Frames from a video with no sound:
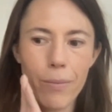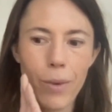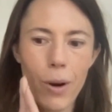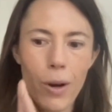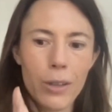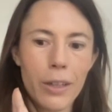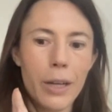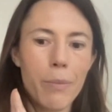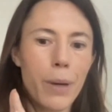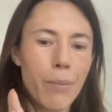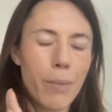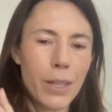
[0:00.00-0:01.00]
online
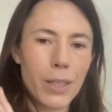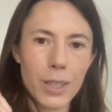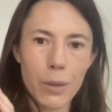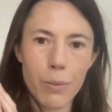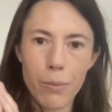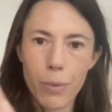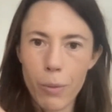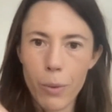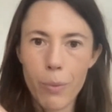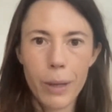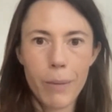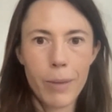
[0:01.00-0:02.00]
payments and
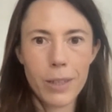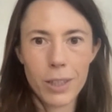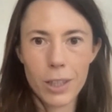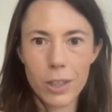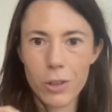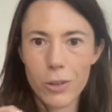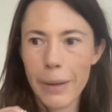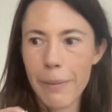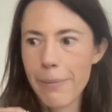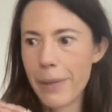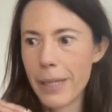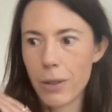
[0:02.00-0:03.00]
mobile payments, and then
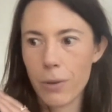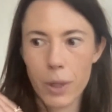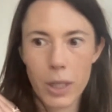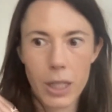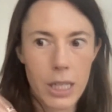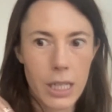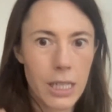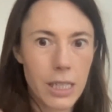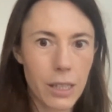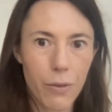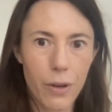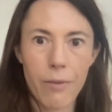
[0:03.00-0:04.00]
Stripe makes it really
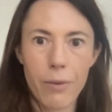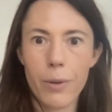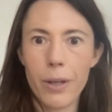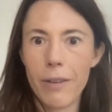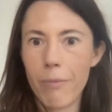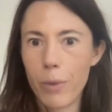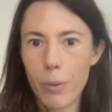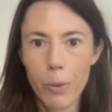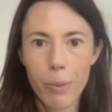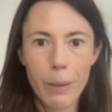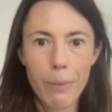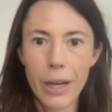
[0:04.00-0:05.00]
easy for everyone to have mobile
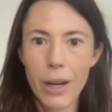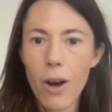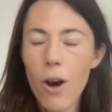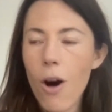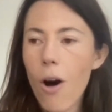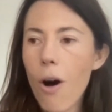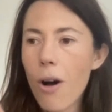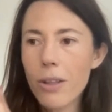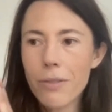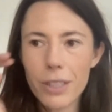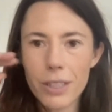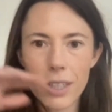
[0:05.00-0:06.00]
payment. Like all
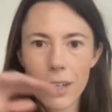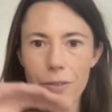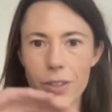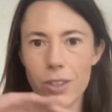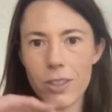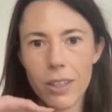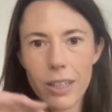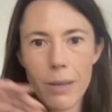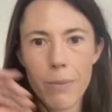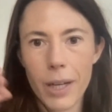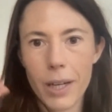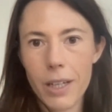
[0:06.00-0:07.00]
of this stuff is just going to
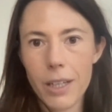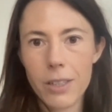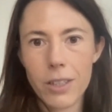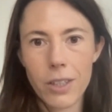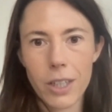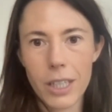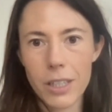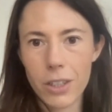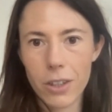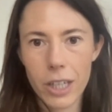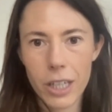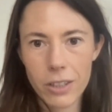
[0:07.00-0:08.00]
keep getting easier and
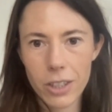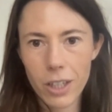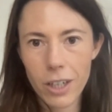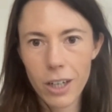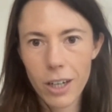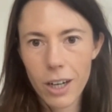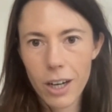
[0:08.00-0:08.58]
easier and easier.